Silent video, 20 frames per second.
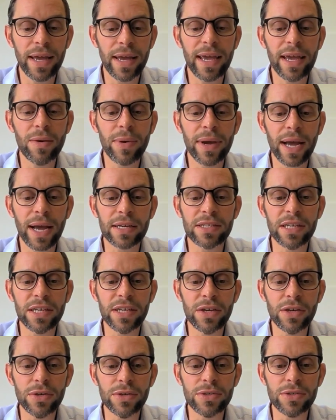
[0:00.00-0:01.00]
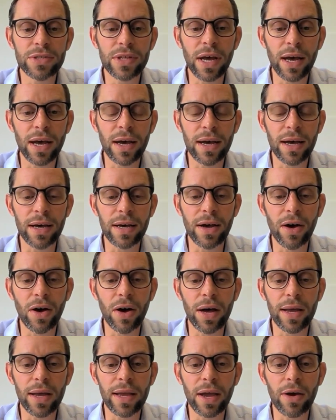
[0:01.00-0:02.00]
here, we actually used
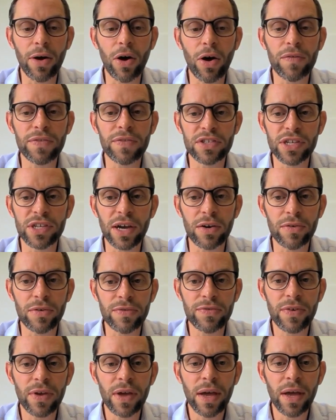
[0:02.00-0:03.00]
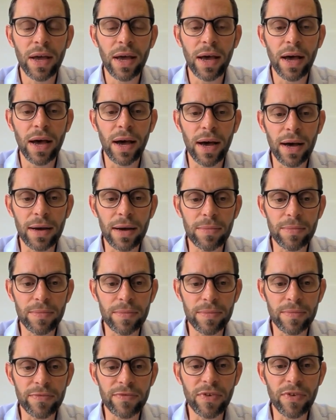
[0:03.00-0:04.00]
off-the-shelf
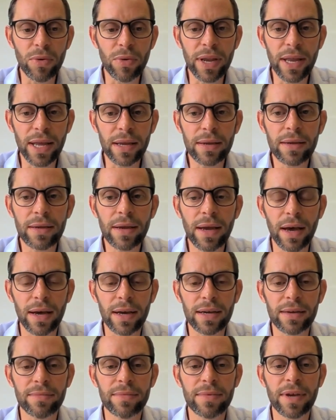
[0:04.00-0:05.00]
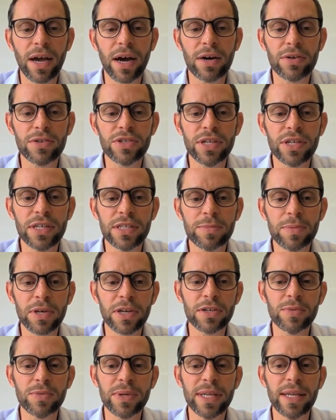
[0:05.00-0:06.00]
fluidic cartridges,
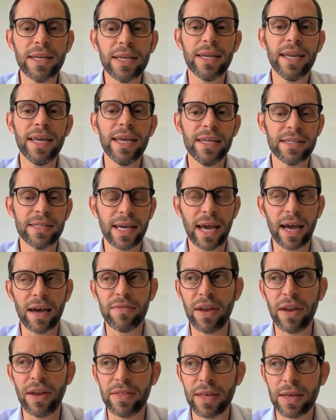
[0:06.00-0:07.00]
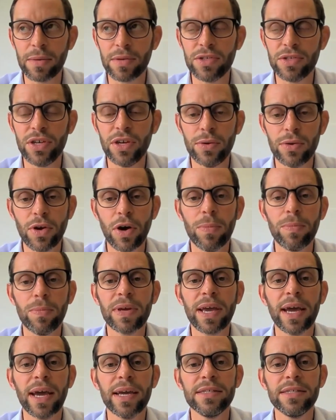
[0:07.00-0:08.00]
because we didn't need to have anything too
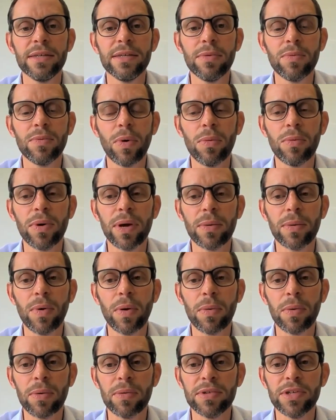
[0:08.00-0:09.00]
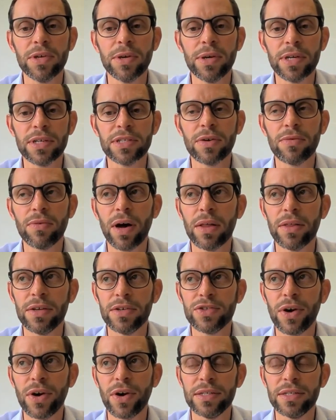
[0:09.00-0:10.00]
complicated with what we were doing. So rather
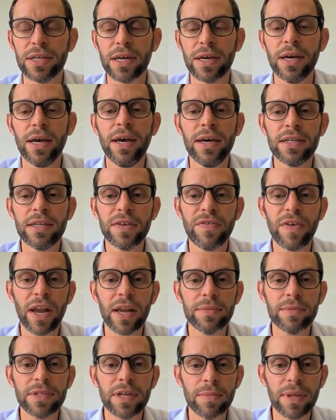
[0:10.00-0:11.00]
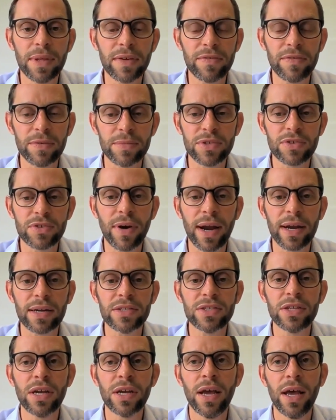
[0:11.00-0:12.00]
than trying to develop something from
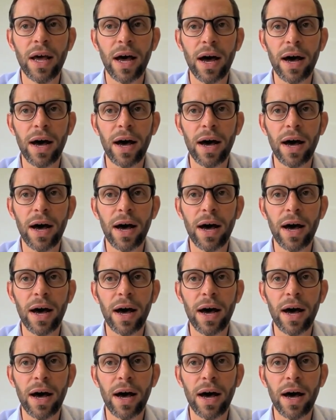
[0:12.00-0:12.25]
scratch,